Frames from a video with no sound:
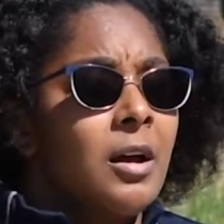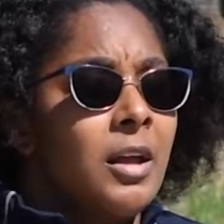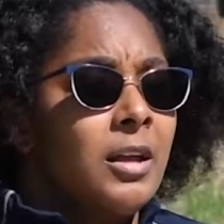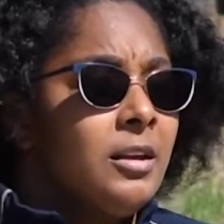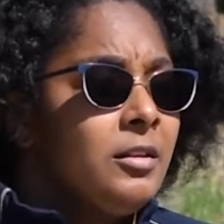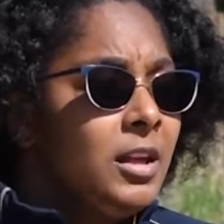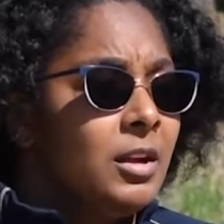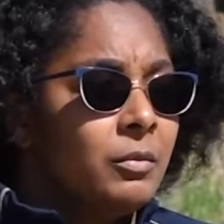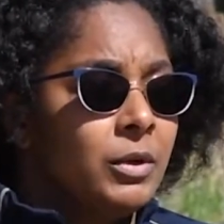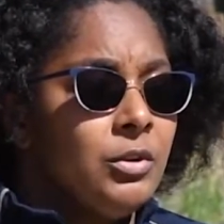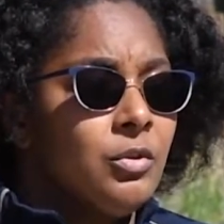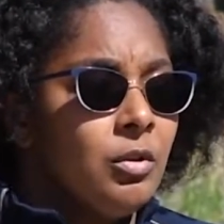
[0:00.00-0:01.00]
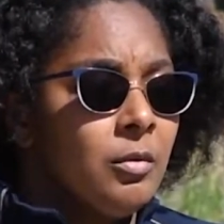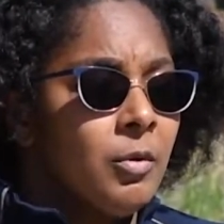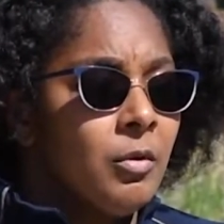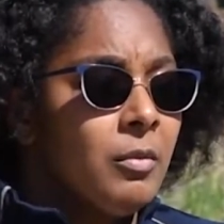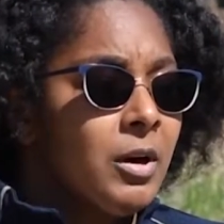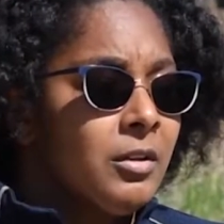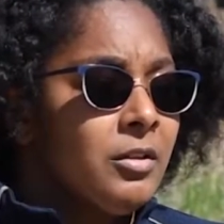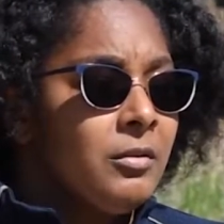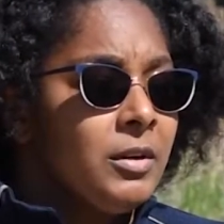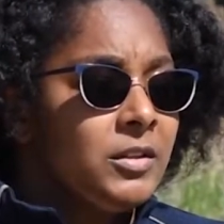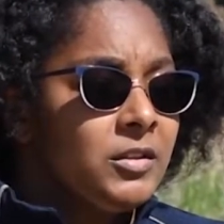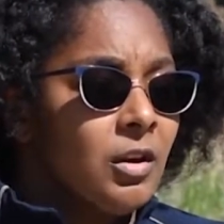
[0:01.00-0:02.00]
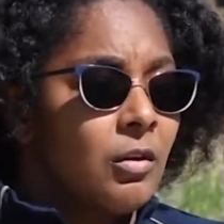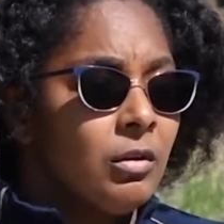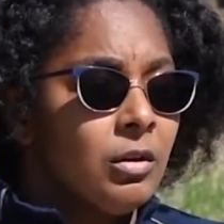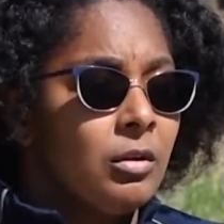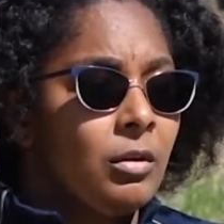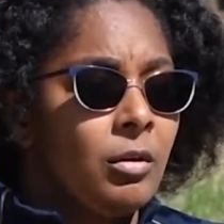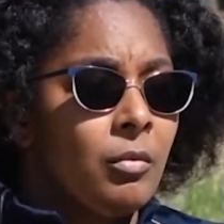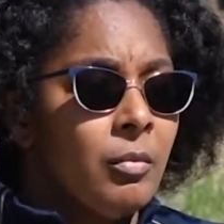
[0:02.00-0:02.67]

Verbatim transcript: anything renewable, whether it's solar or